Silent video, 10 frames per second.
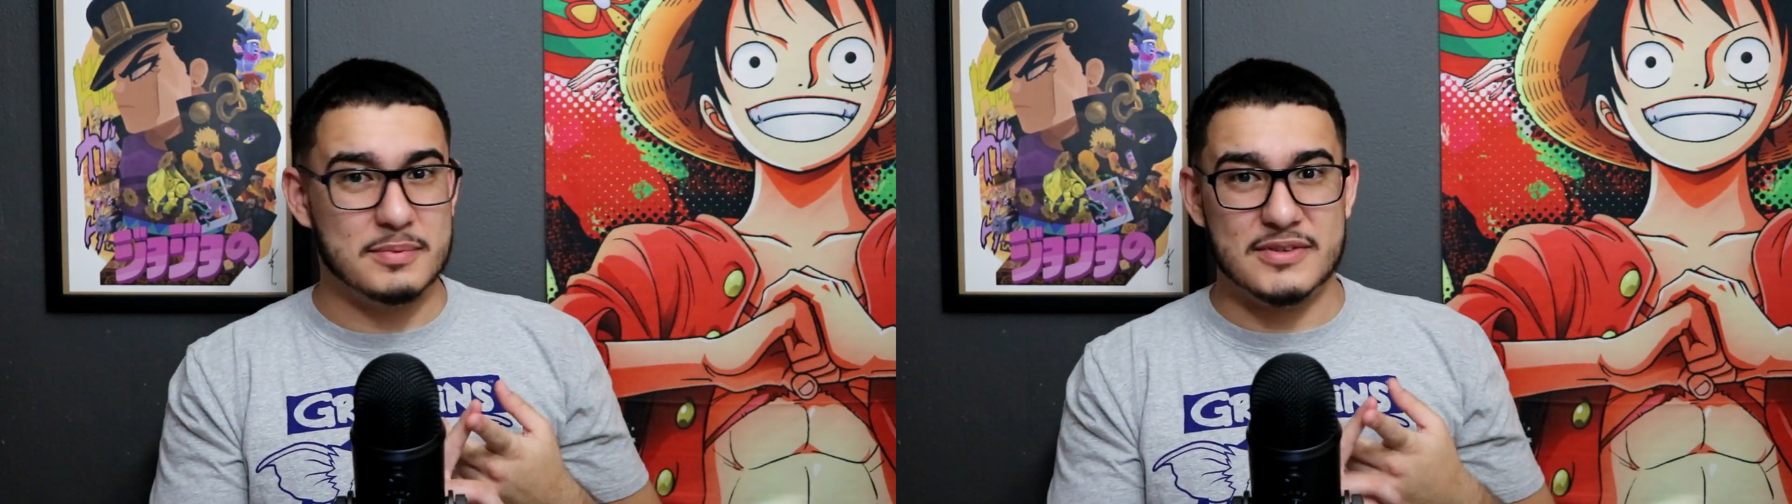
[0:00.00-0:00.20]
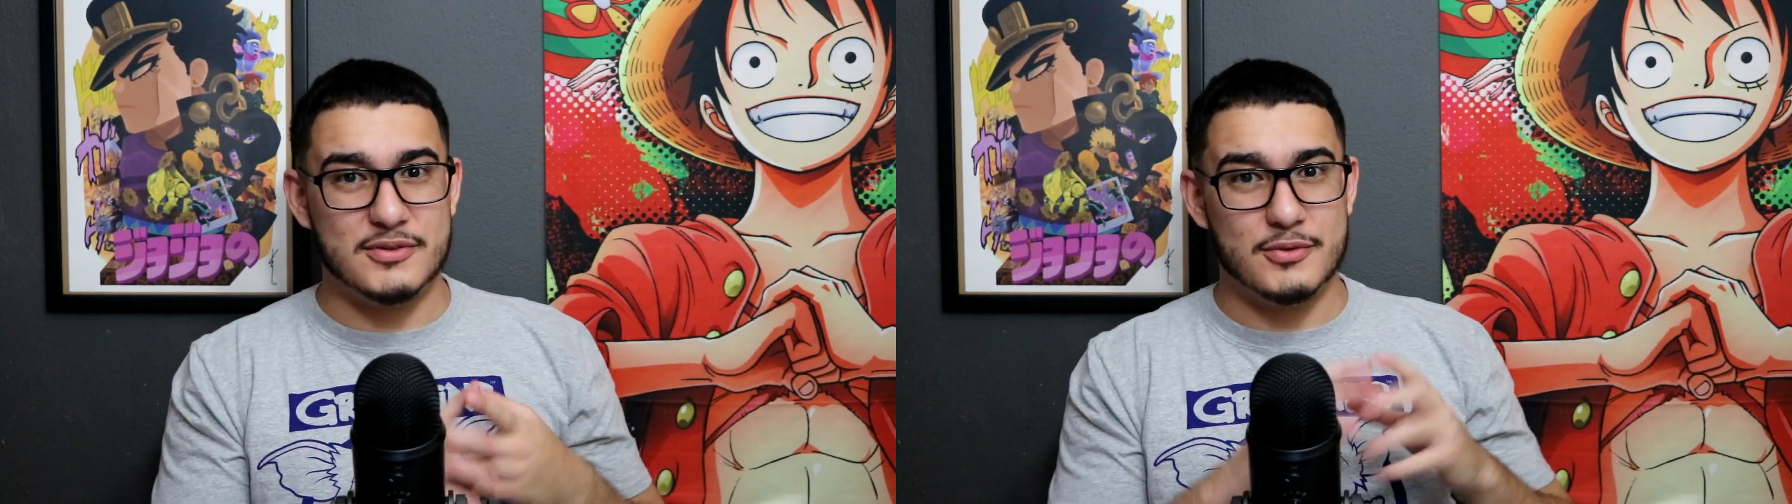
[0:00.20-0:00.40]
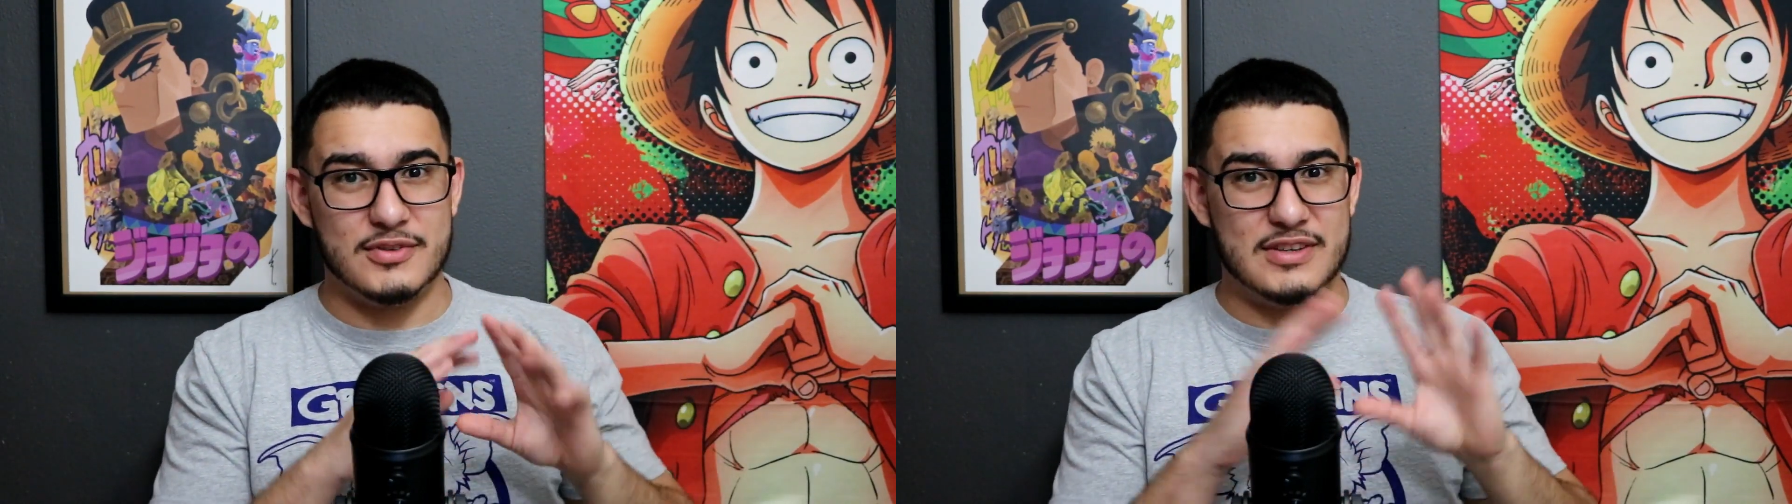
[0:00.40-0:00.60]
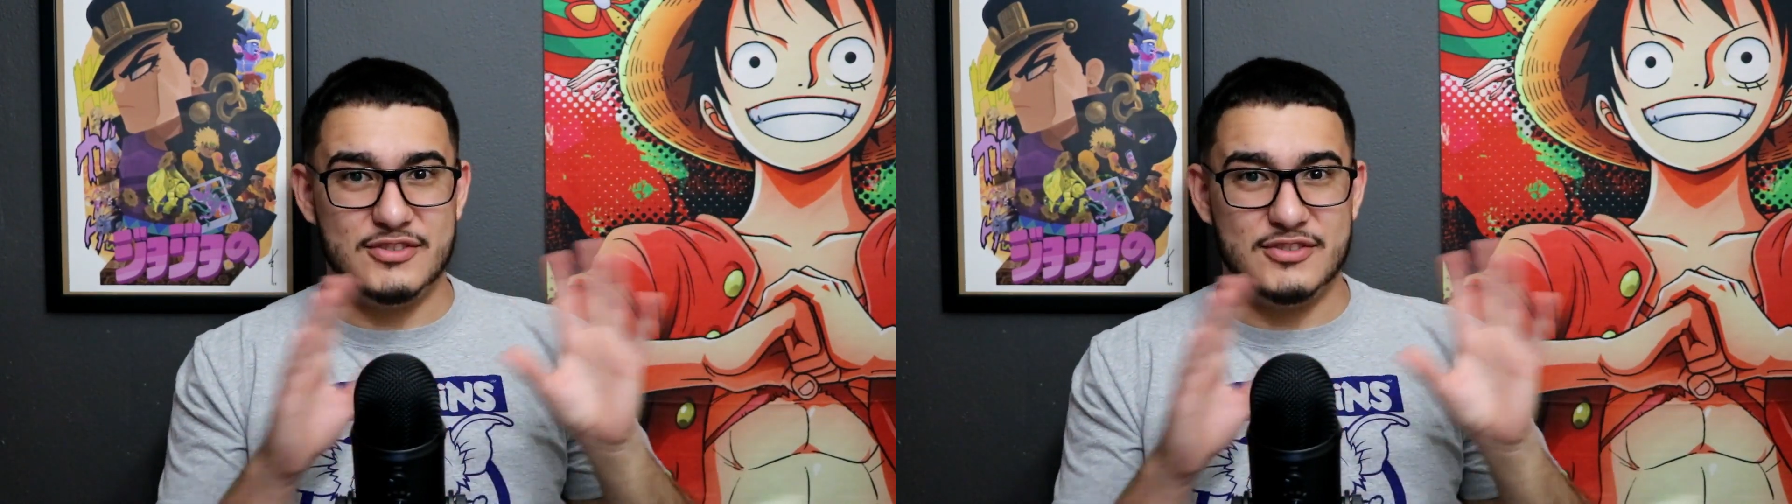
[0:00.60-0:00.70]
Pistols in